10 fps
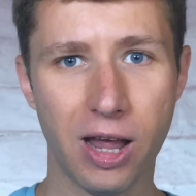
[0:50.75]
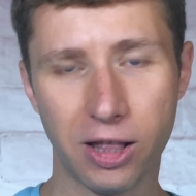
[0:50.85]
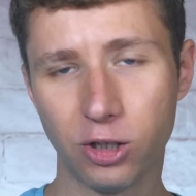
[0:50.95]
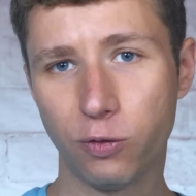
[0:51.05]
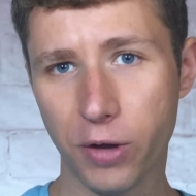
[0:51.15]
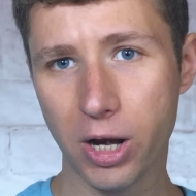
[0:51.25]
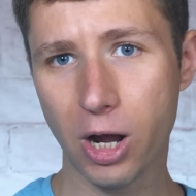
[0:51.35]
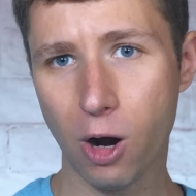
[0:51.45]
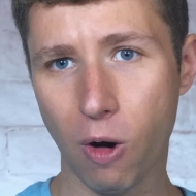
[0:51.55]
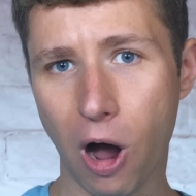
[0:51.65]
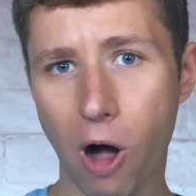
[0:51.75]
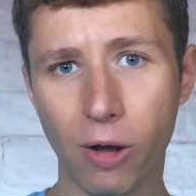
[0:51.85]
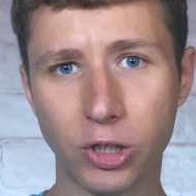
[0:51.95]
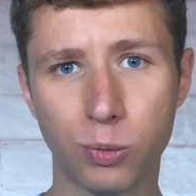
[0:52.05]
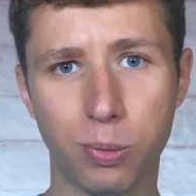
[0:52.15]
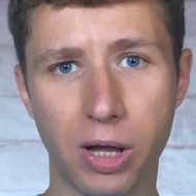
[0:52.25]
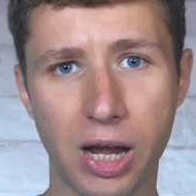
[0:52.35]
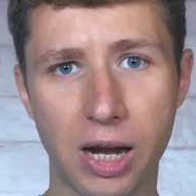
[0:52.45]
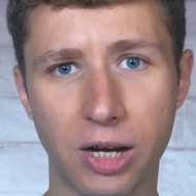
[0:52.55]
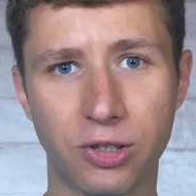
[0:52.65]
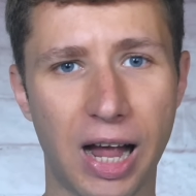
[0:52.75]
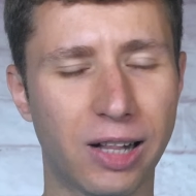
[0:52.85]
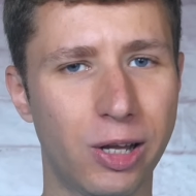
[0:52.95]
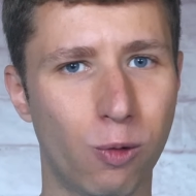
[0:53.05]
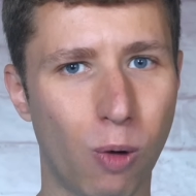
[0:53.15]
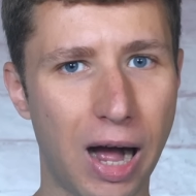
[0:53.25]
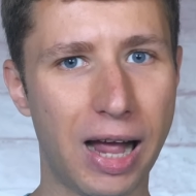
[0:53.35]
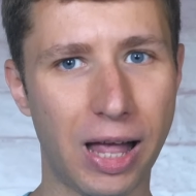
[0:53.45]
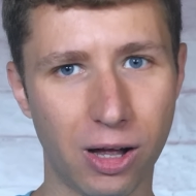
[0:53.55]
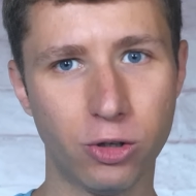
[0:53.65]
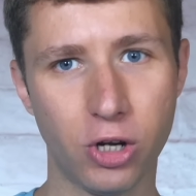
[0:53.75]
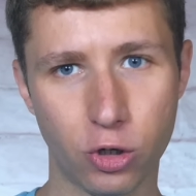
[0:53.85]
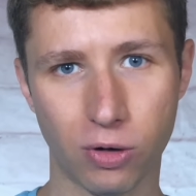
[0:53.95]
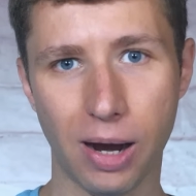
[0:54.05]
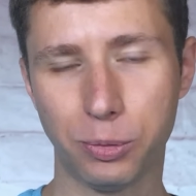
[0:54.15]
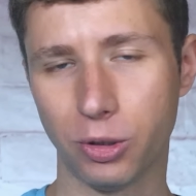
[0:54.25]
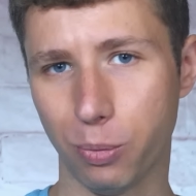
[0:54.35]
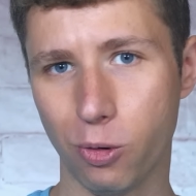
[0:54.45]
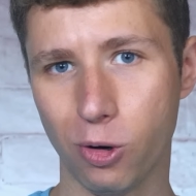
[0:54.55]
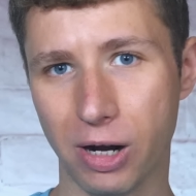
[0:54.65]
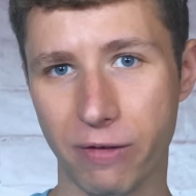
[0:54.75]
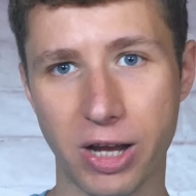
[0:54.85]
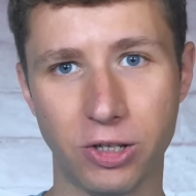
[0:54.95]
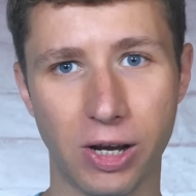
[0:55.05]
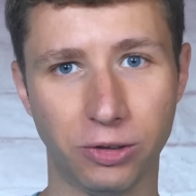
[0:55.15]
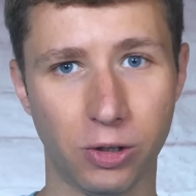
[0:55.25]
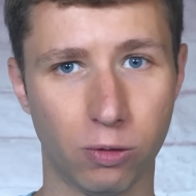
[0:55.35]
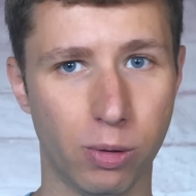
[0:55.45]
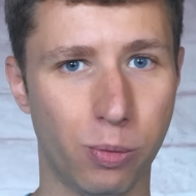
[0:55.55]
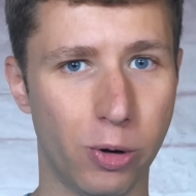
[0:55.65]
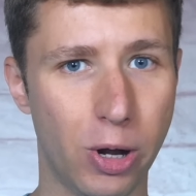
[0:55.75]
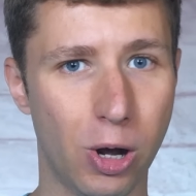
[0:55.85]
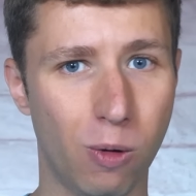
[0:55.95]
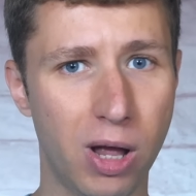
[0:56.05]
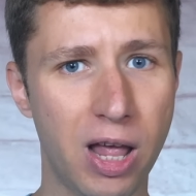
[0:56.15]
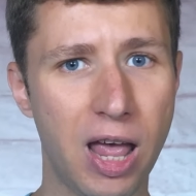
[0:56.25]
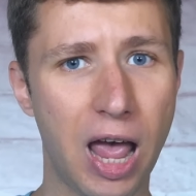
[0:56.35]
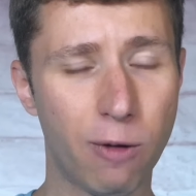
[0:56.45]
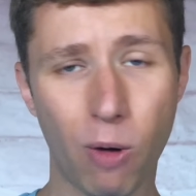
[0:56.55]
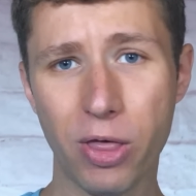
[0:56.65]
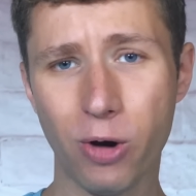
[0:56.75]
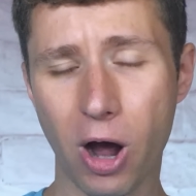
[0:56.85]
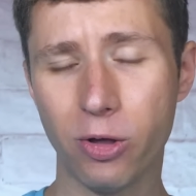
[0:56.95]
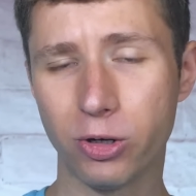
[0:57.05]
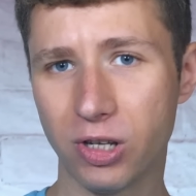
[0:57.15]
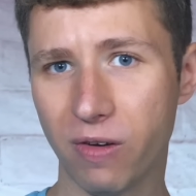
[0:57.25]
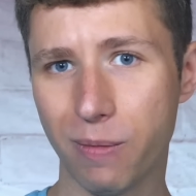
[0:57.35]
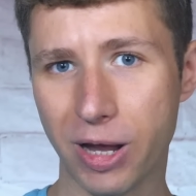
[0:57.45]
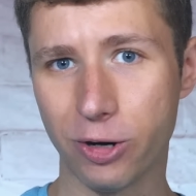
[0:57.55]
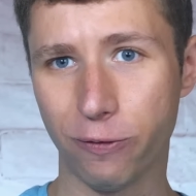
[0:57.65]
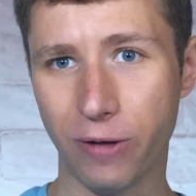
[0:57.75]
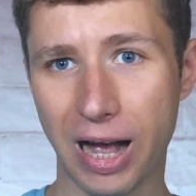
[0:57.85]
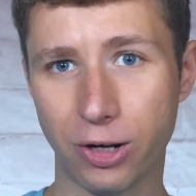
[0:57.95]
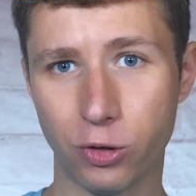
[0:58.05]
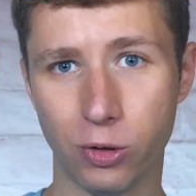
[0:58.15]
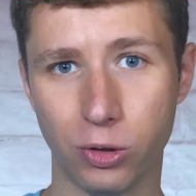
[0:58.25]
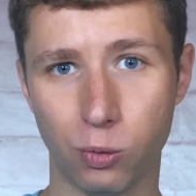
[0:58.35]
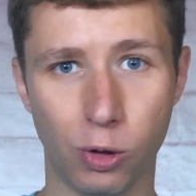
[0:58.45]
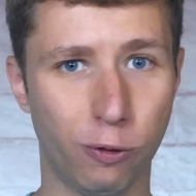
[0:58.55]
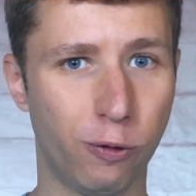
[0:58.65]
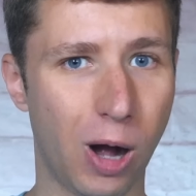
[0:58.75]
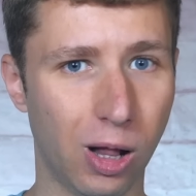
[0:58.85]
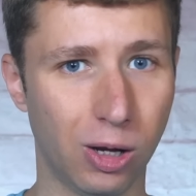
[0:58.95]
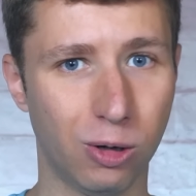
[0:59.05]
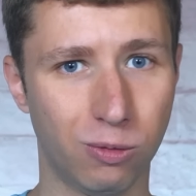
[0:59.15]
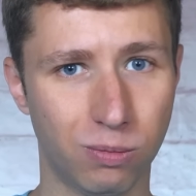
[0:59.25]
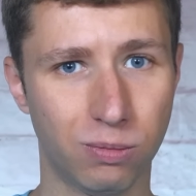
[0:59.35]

In this video, I'll explain exactly why LG dropped support of ATSC 3.0 and whether other TV manufacturers will follow.